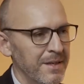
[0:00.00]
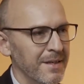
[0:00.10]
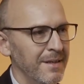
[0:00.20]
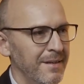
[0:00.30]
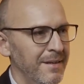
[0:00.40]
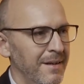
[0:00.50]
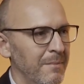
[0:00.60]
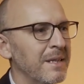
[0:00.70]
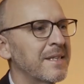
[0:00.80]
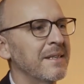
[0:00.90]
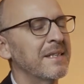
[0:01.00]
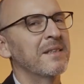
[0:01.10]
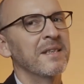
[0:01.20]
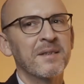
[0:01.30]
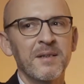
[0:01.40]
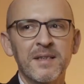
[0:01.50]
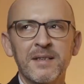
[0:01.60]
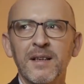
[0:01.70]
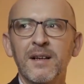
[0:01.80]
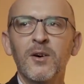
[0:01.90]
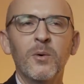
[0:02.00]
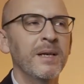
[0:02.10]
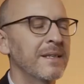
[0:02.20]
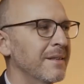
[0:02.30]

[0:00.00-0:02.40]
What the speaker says: what every league would want.